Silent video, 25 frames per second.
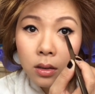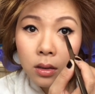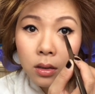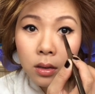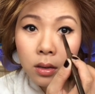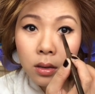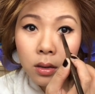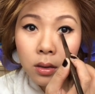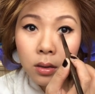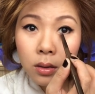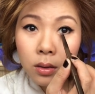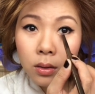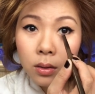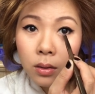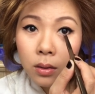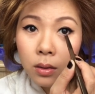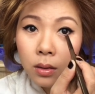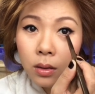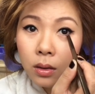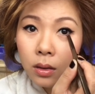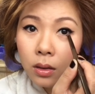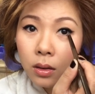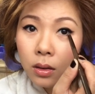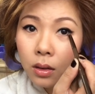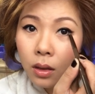do
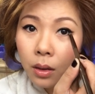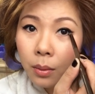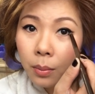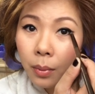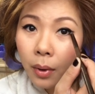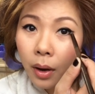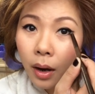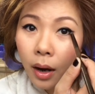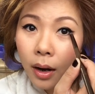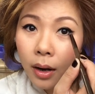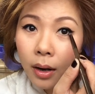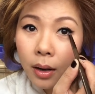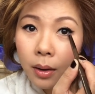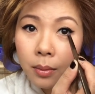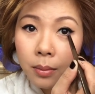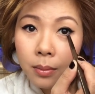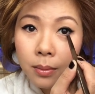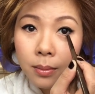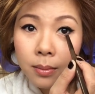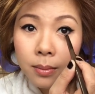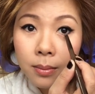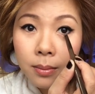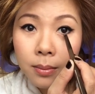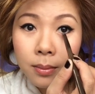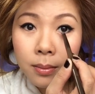the
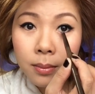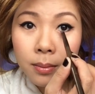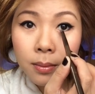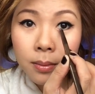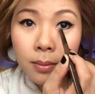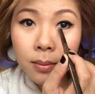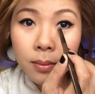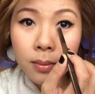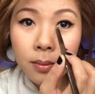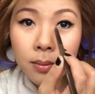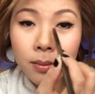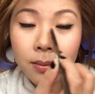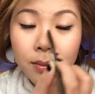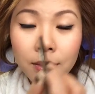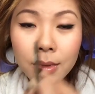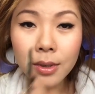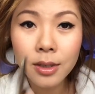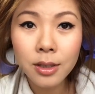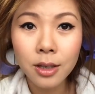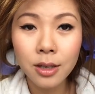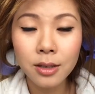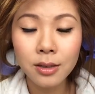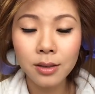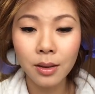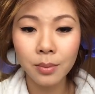bottom
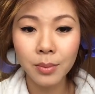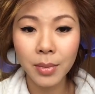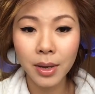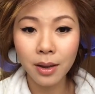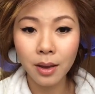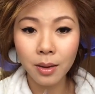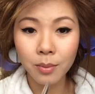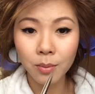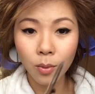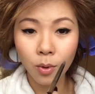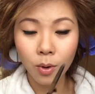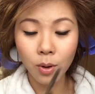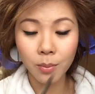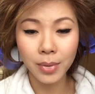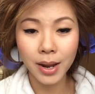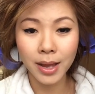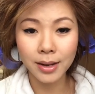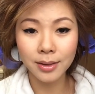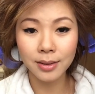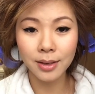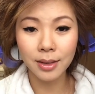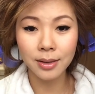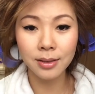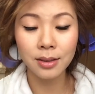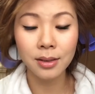just to make it more
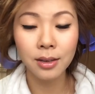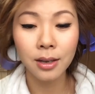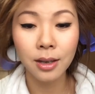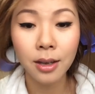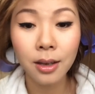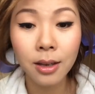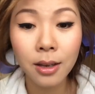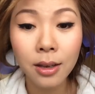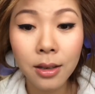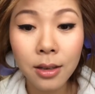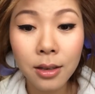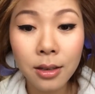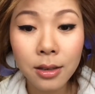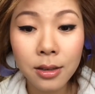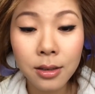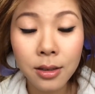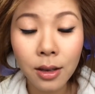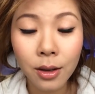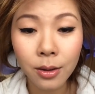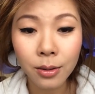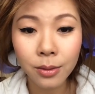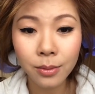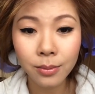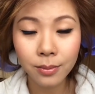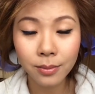blended.
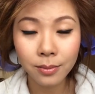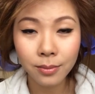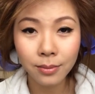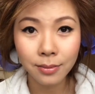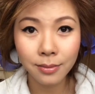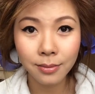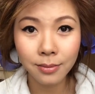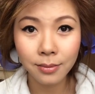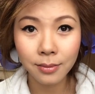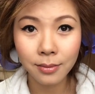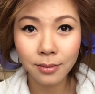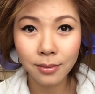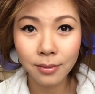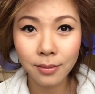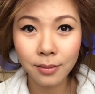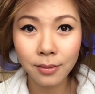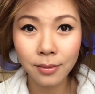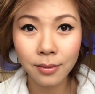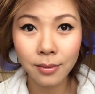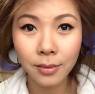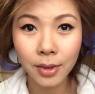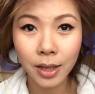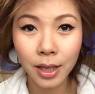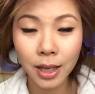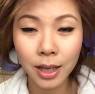So
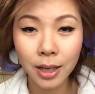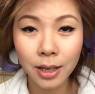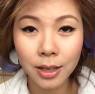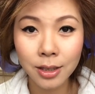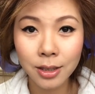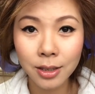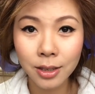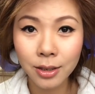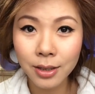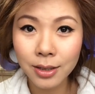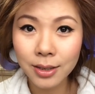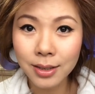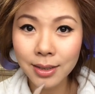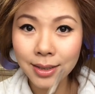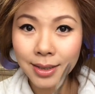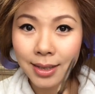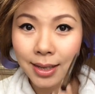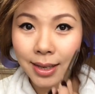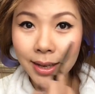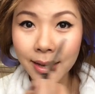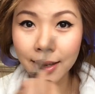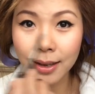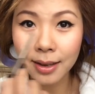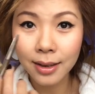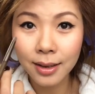you can
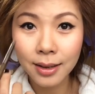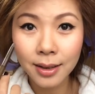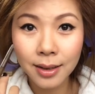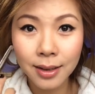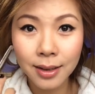see,